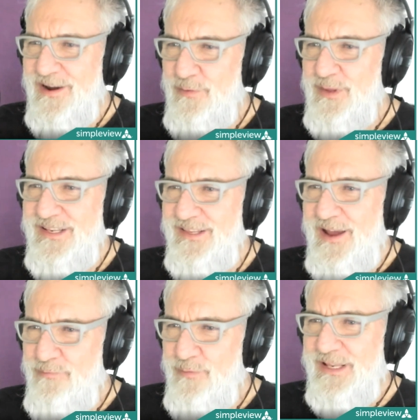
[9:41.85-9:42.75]
I
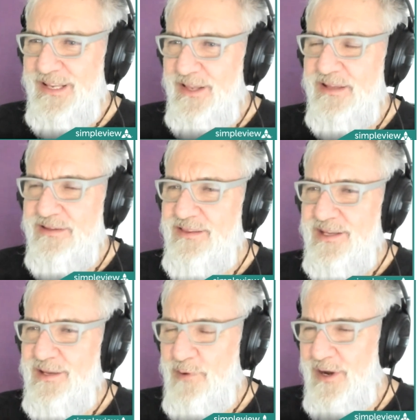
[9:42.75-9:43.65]
really like the
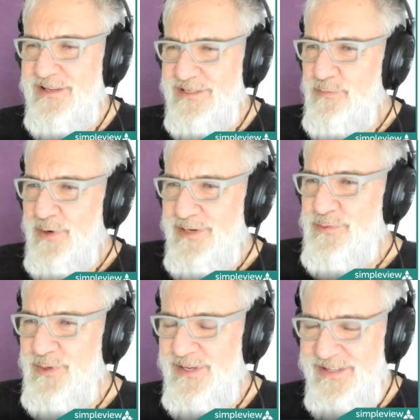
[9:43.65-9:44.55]
thinking behind this, and we're gonna
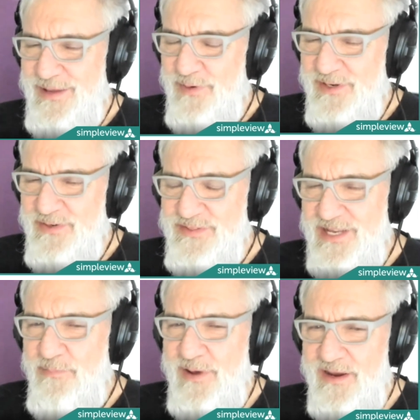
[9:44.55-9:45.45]
drill into that. But you
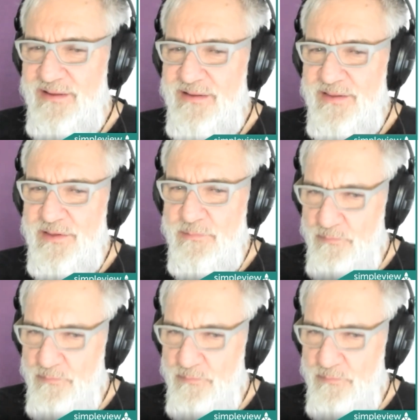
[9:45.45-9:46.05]
step out of the